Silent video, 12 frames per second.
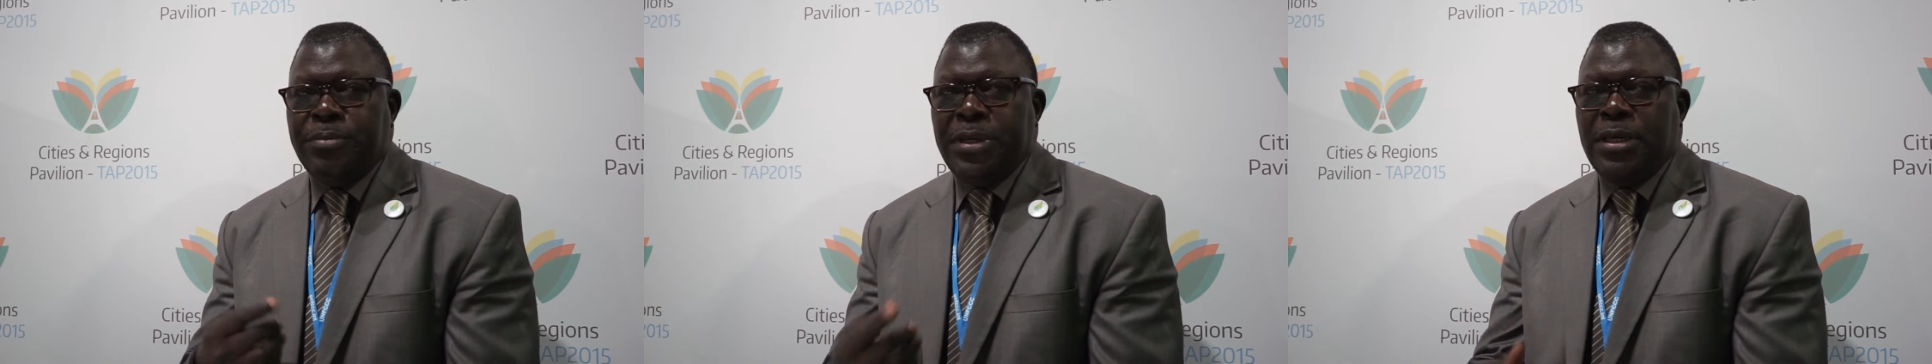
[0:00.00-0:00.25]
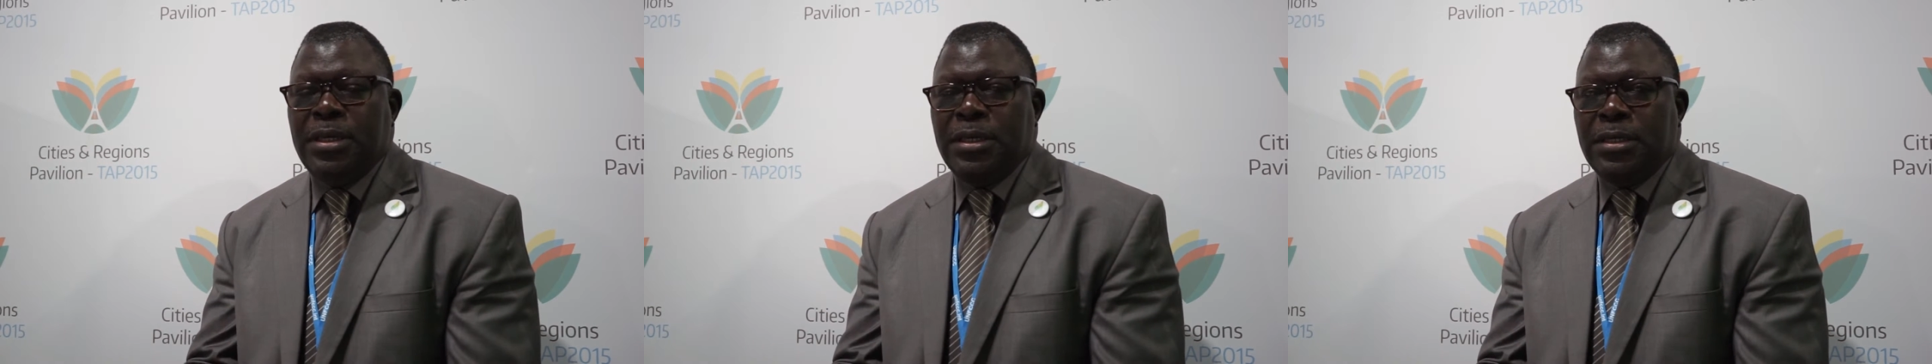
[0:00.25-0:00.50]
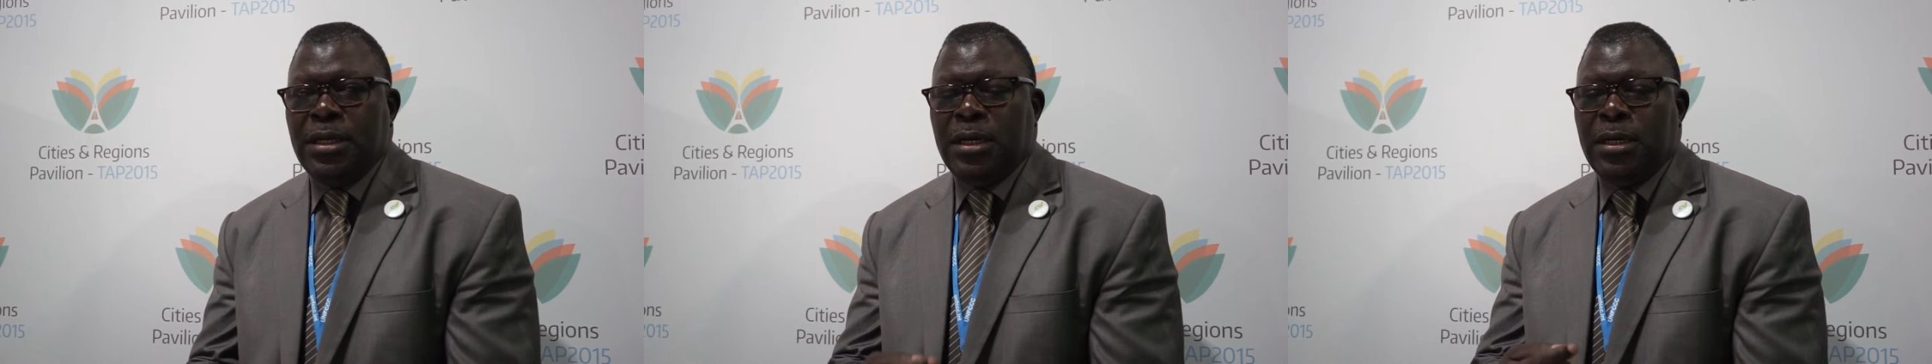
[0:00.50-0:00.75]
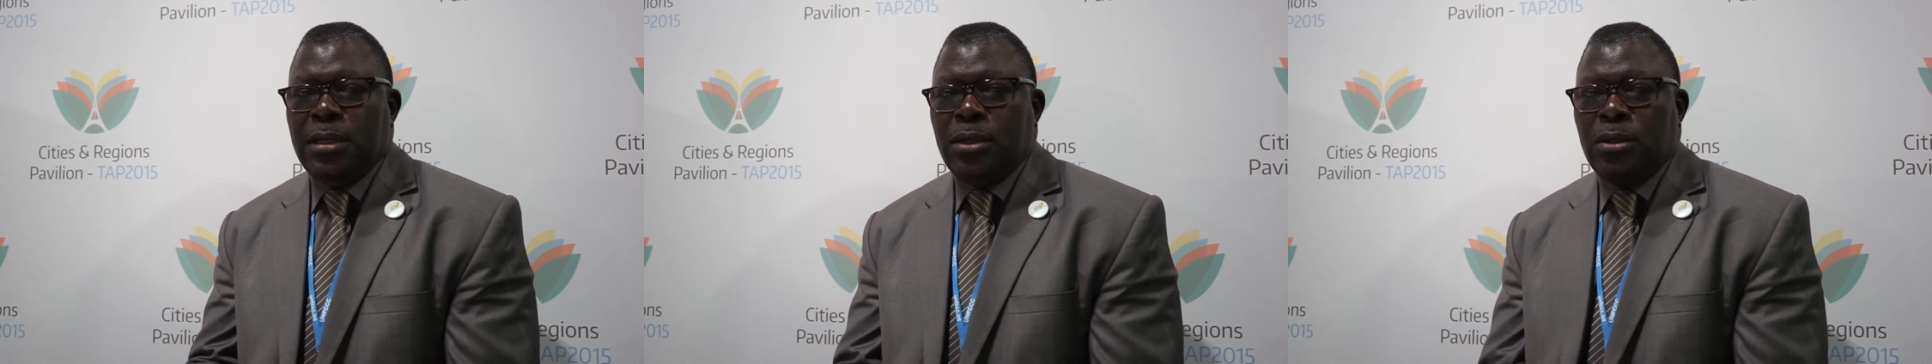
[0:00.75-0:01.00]
being
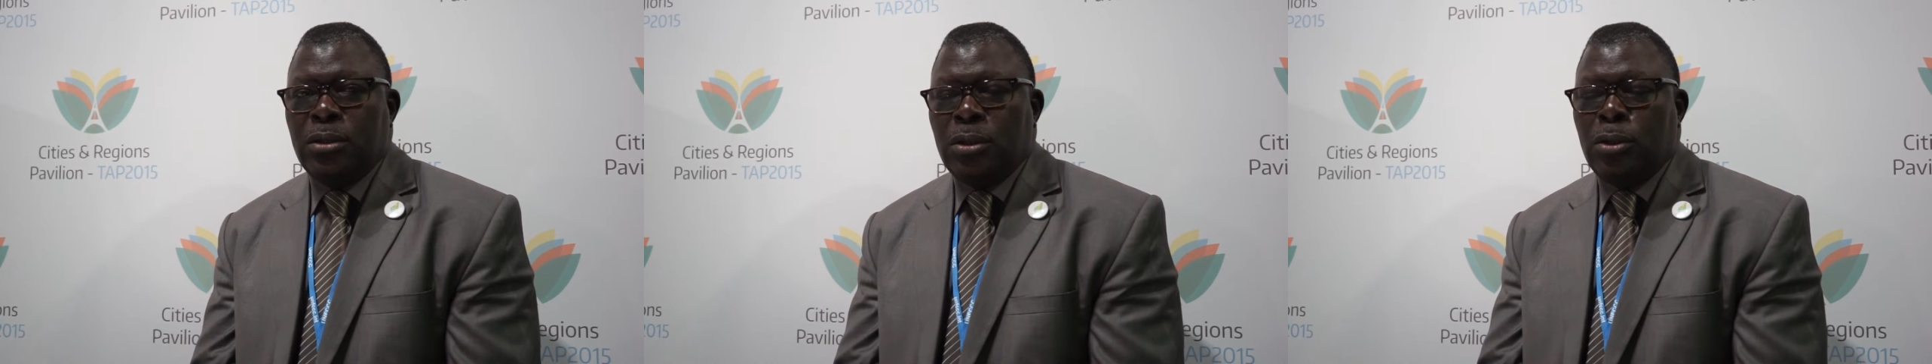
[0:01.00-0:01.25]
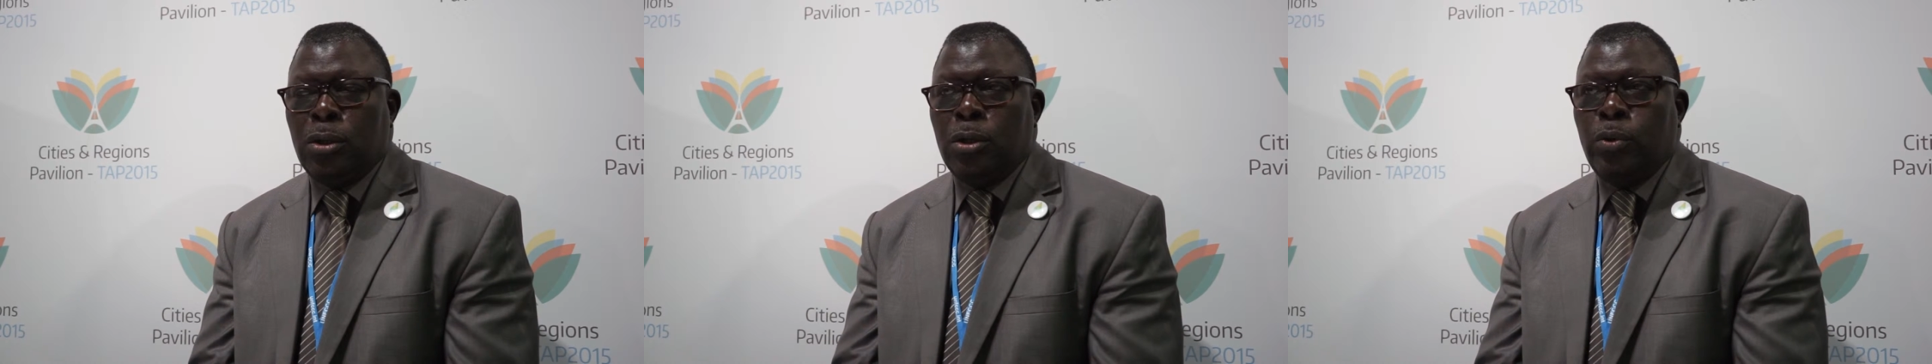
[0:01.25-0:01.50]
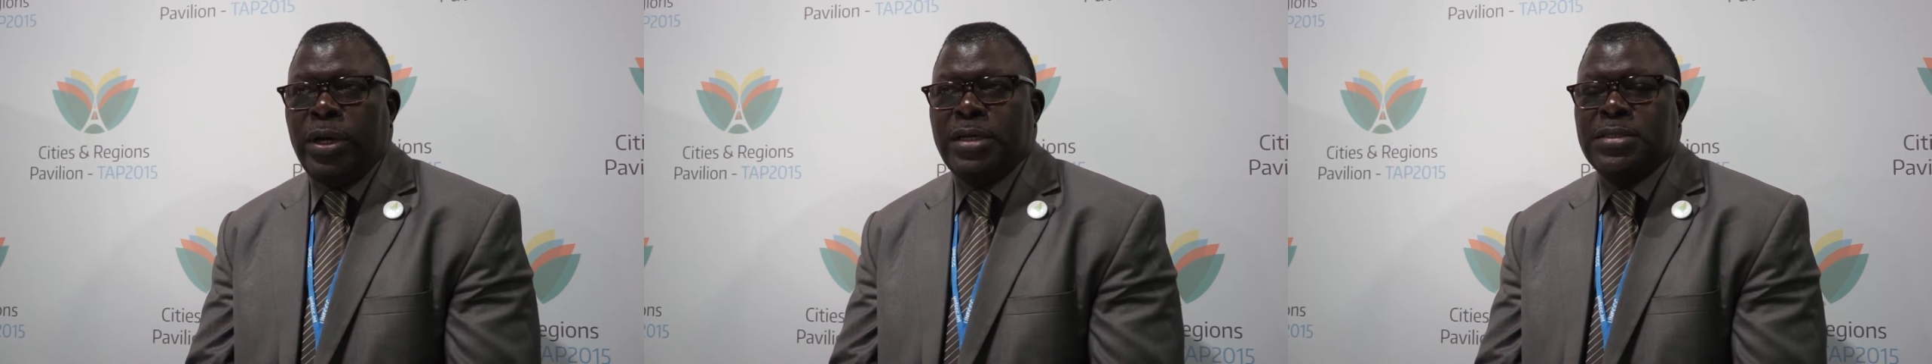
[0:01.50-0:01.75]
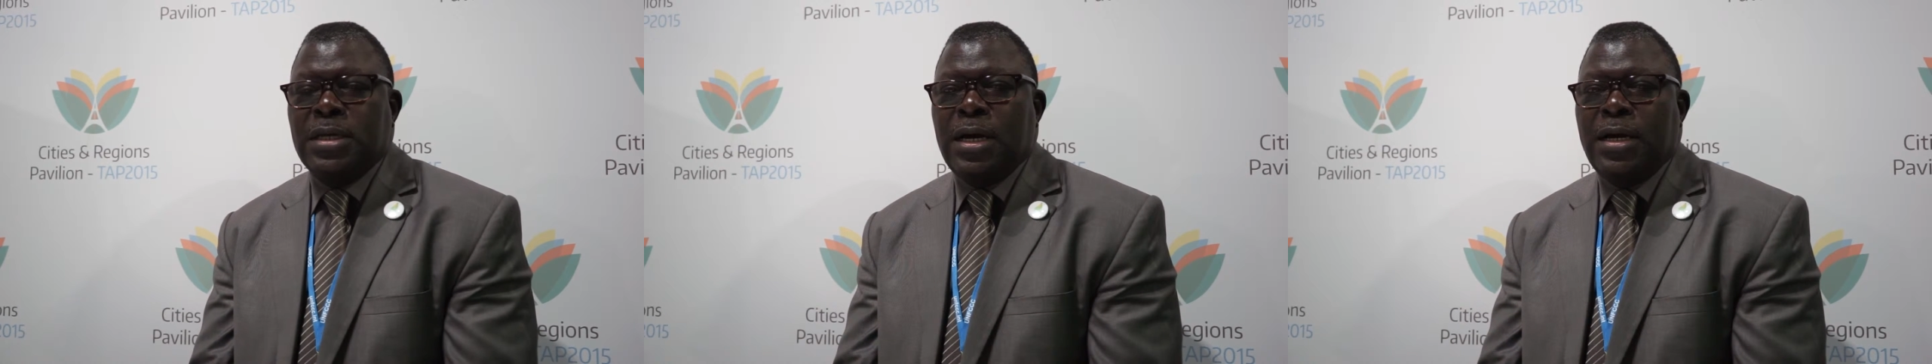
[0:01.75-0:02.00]
always